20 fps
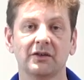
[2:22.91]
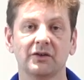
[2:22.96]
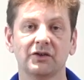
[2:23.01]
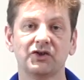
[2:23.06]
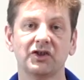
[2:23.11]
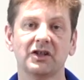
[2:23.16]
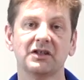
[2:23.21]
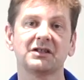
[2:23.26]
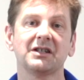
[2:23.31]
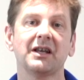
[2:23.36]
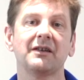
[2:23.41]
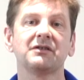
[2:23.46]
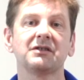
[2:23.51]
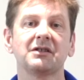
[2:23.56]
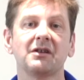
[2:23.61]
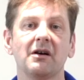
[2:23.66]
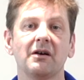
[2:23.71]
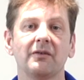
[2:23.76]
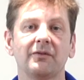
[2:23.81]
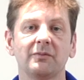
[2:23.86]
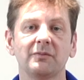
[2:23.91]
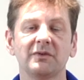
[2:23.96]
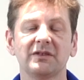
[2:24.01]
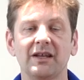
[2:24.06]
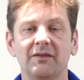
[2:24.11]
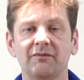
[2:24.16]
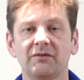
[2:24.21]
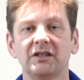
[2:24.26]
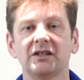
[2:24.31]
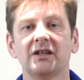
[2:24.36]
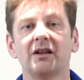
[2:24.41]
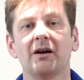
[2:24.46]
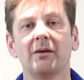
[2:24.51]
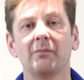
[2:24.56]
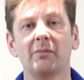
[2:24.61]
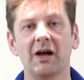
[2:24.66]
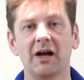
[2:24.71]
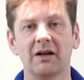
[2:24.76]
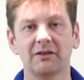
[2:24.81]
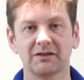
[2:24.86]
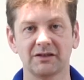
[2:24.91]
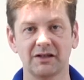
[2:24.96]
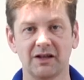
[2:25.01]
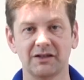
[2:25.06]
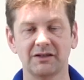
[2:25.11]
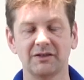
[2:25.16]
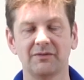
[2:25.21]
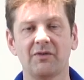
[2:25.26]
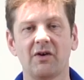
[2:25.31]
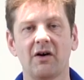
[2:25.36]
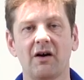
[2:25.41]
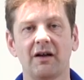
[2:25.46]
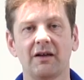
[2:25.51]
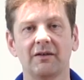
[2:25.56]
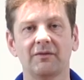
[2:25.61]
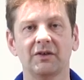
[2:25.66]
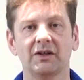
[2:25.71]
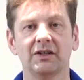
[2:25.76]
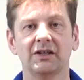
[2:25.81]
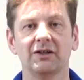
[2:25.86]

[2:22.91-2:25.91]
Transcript: The chick-safe starts from seventy-nine pounds ninety-five